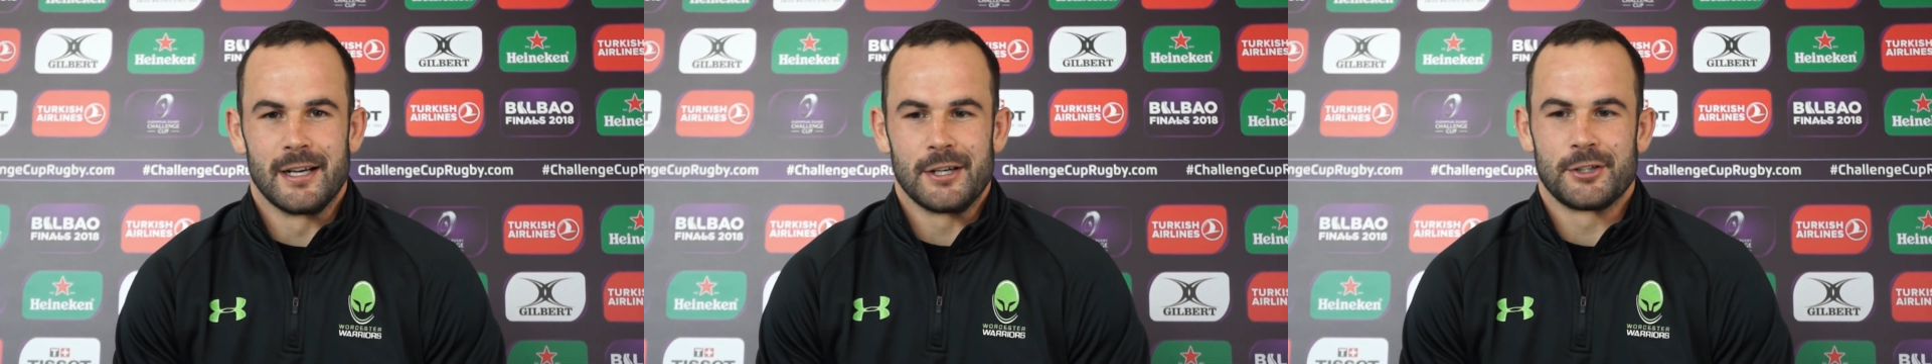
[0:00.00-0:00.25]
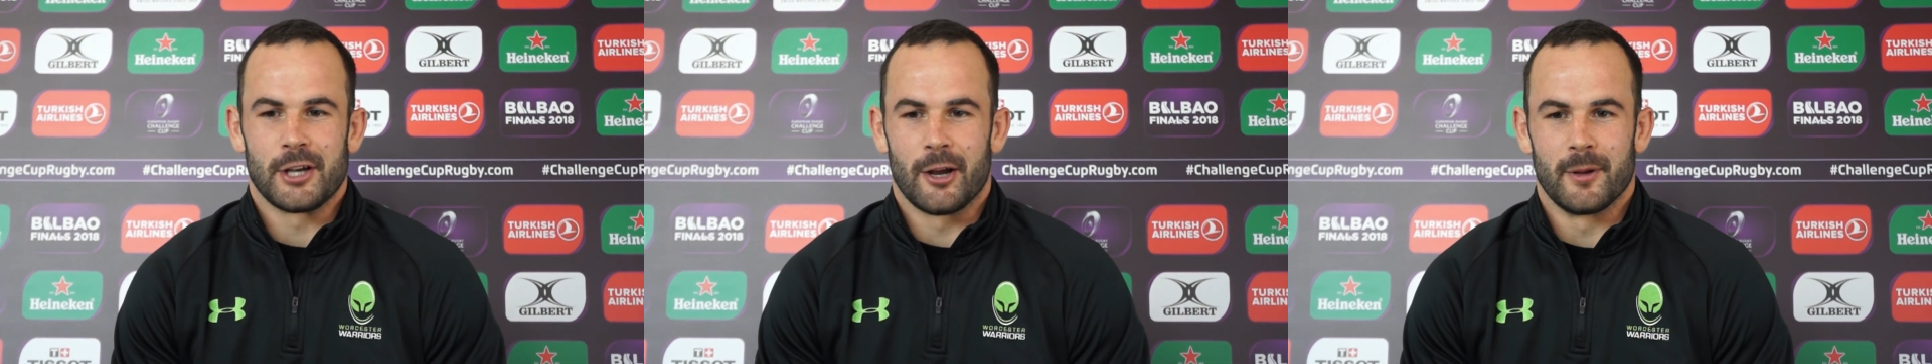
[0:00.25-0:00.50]

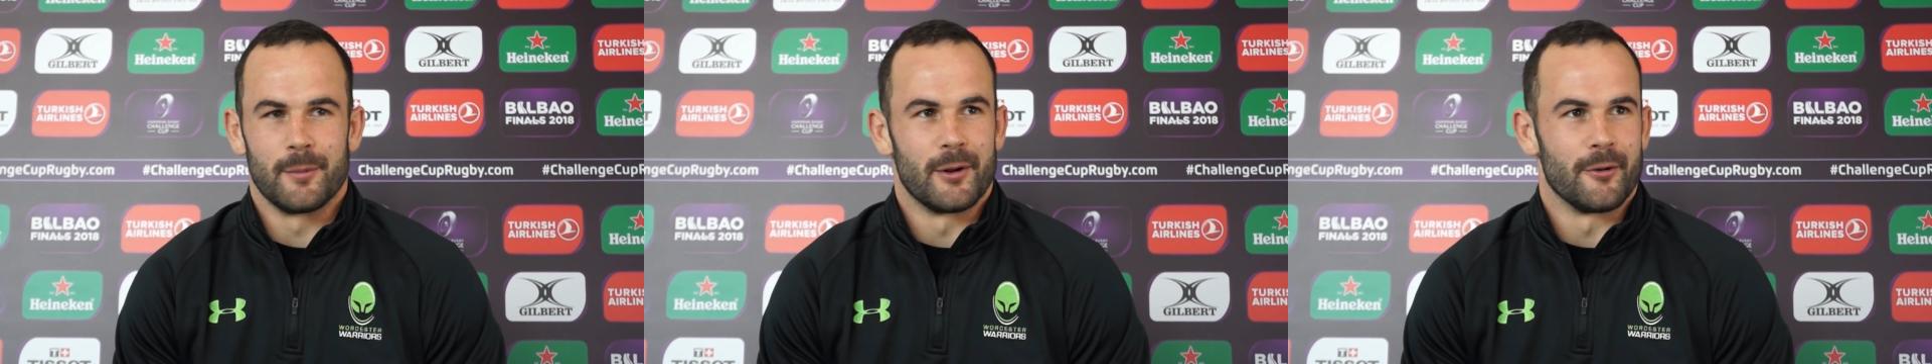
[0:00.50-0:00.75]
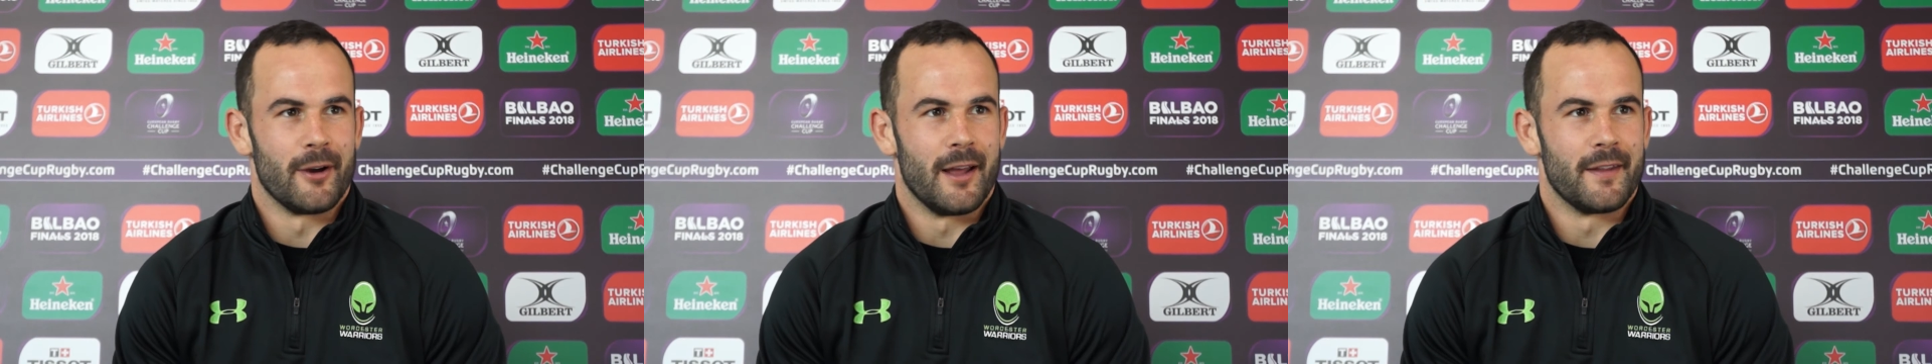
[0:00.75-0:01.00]
showed me a
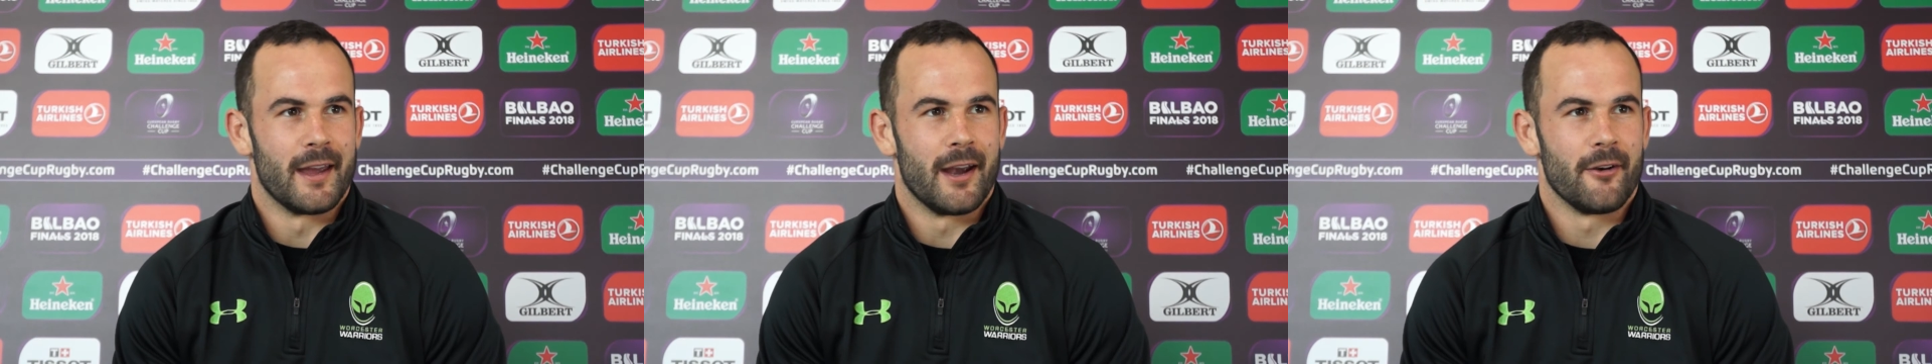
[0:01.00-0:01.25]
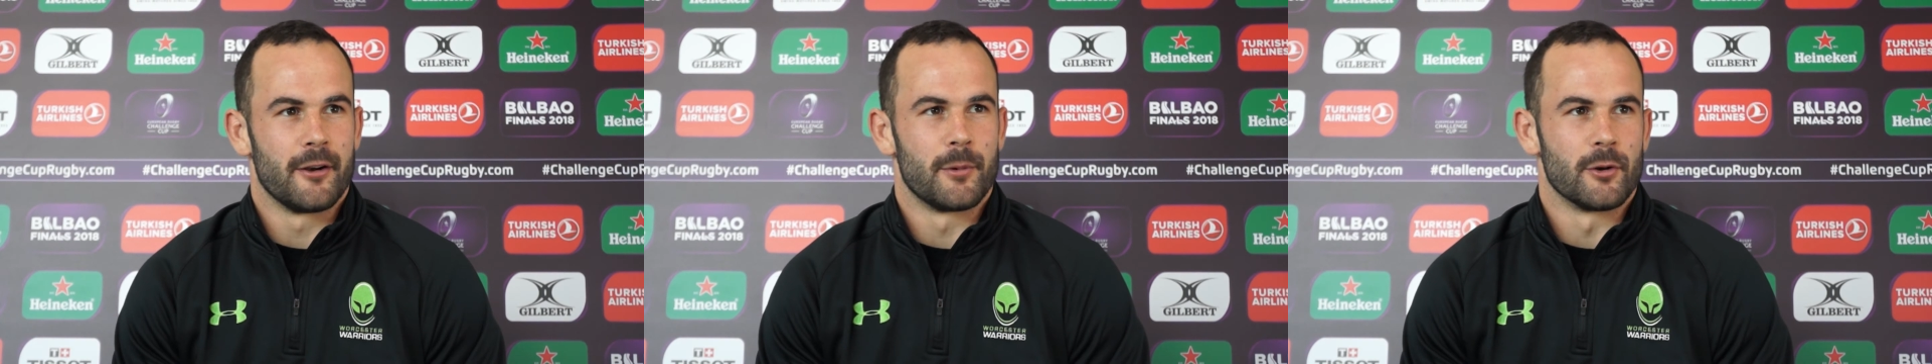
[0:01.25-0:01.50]
bit around the
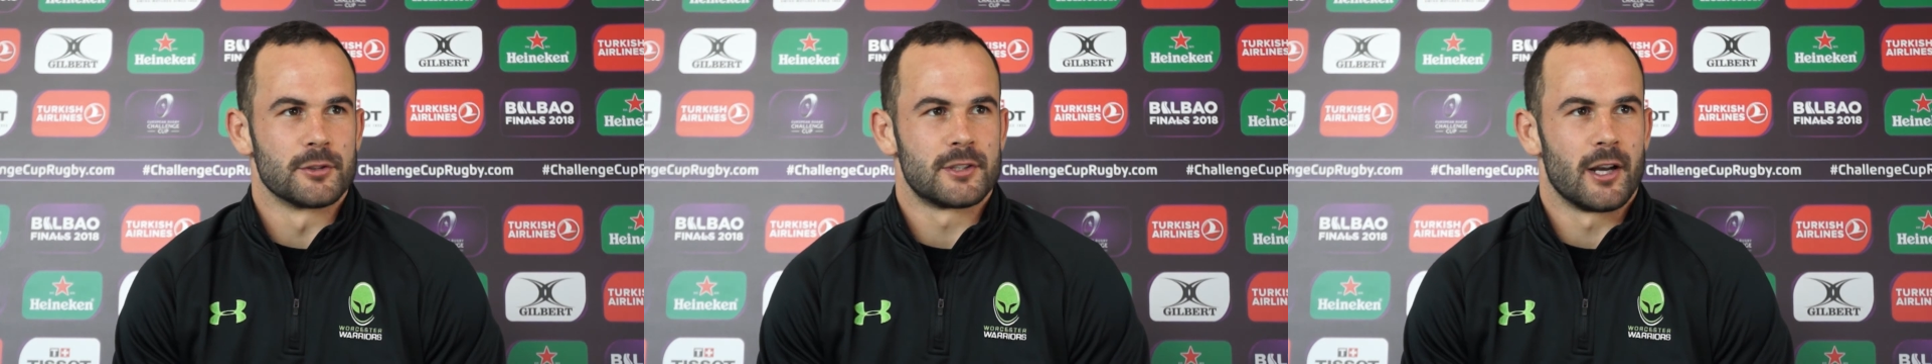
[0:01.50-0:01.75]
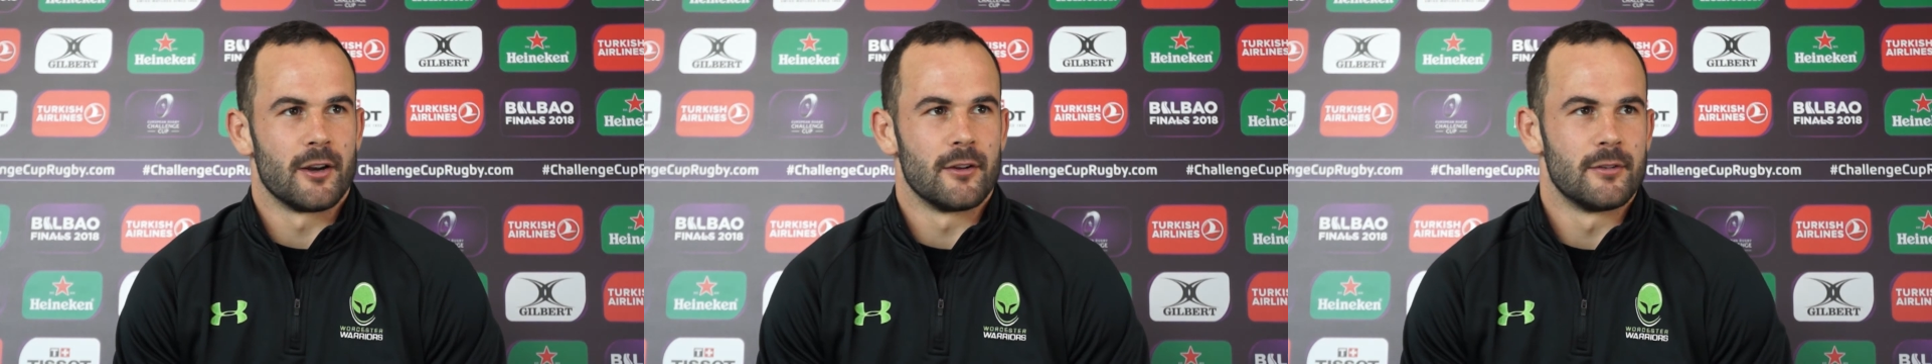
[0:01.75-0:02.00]
area, but
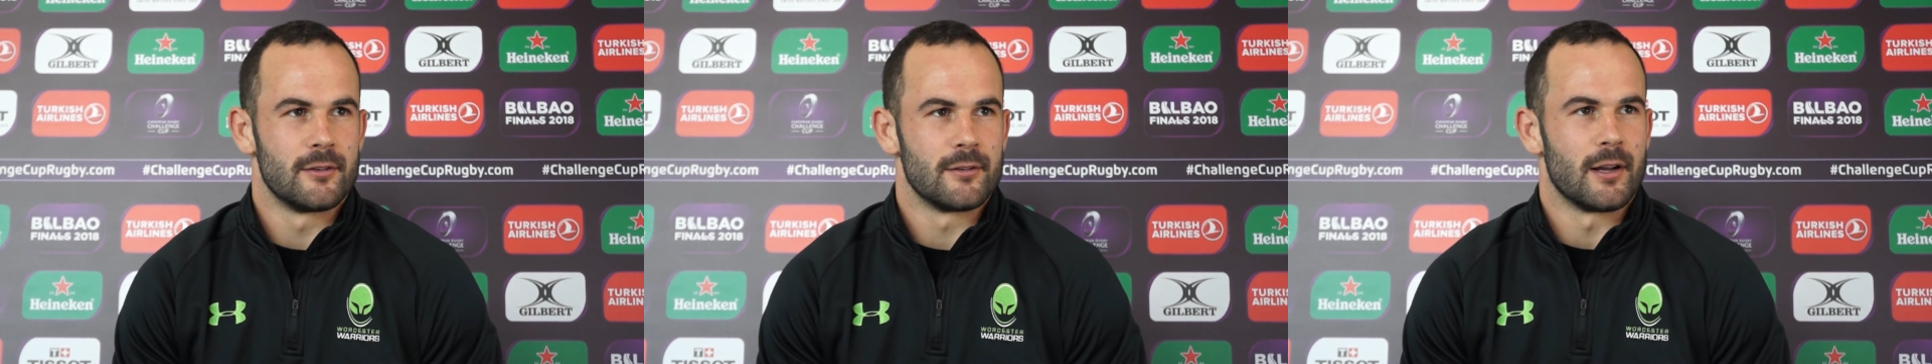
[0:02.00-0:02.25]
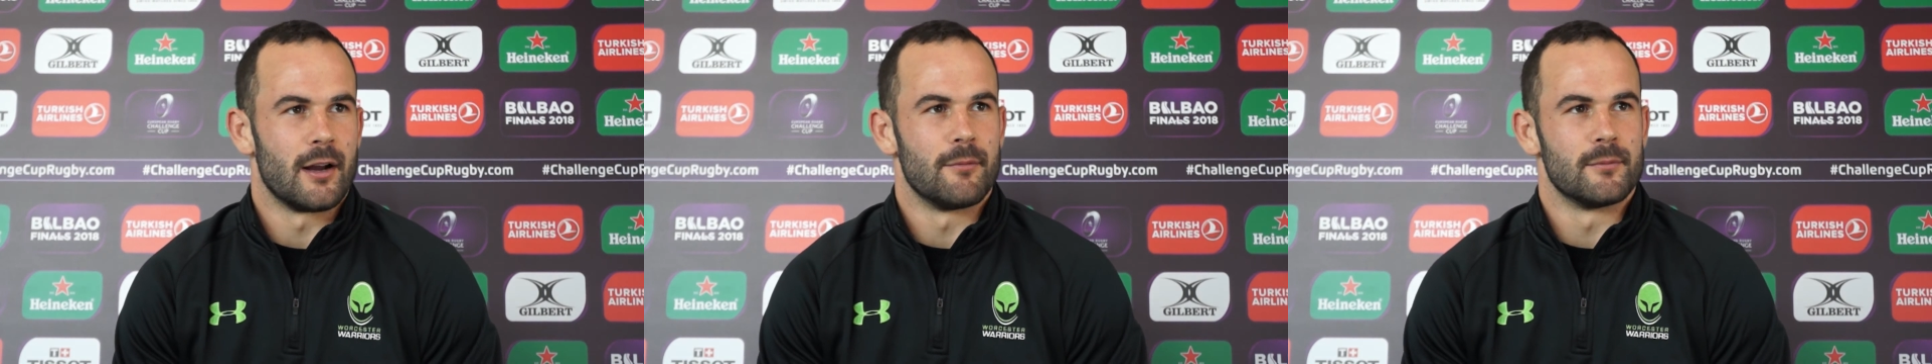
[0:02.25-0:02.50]
also
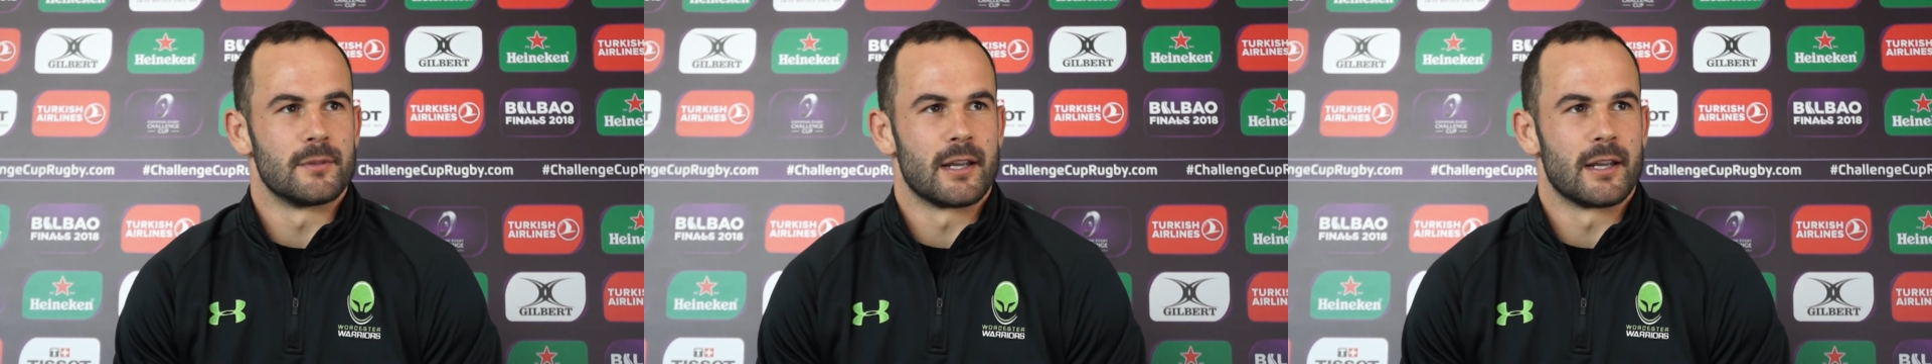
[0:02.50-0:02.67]
um,